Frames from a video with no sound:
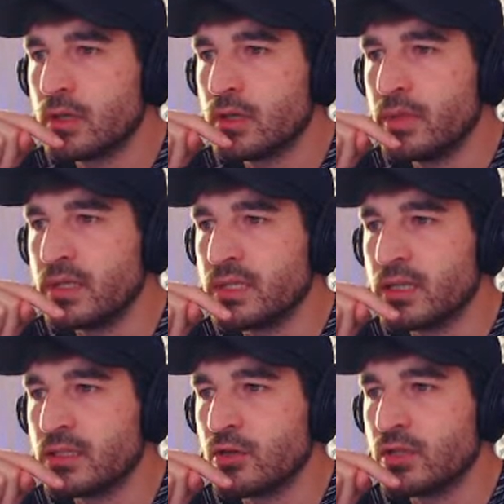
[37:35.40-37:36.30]
means that
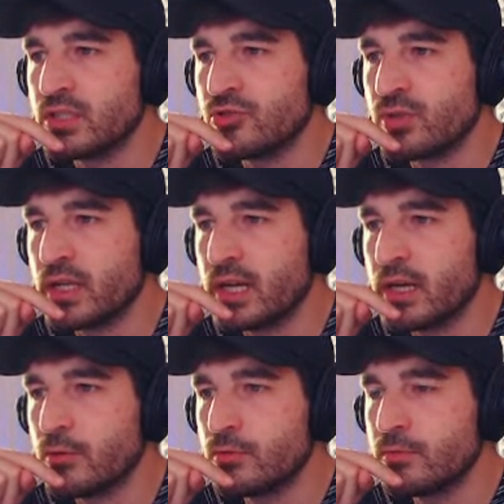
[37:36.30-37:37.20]
it's going straight
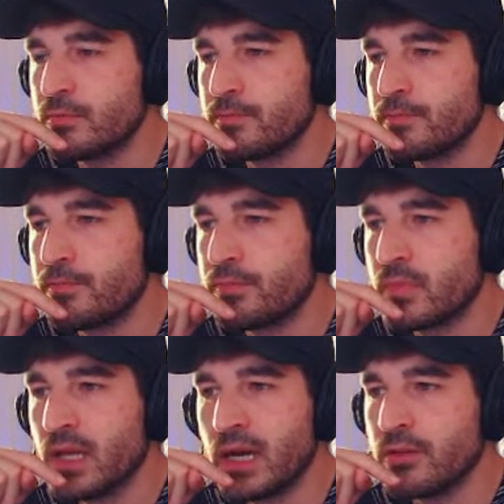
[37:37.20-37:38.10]
out.
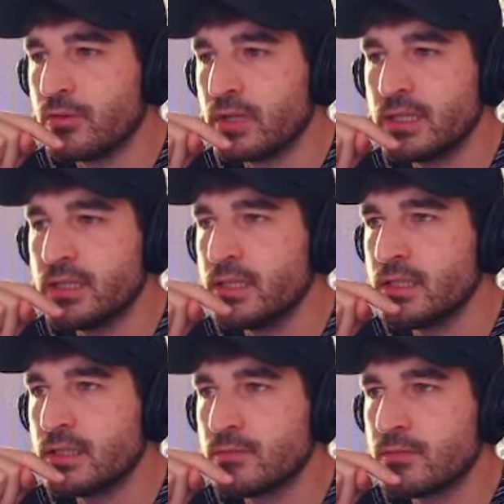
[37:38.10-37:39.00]
I don't need
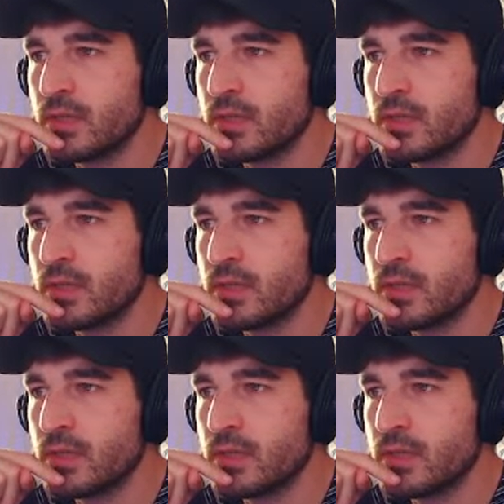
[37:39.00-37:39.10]
this.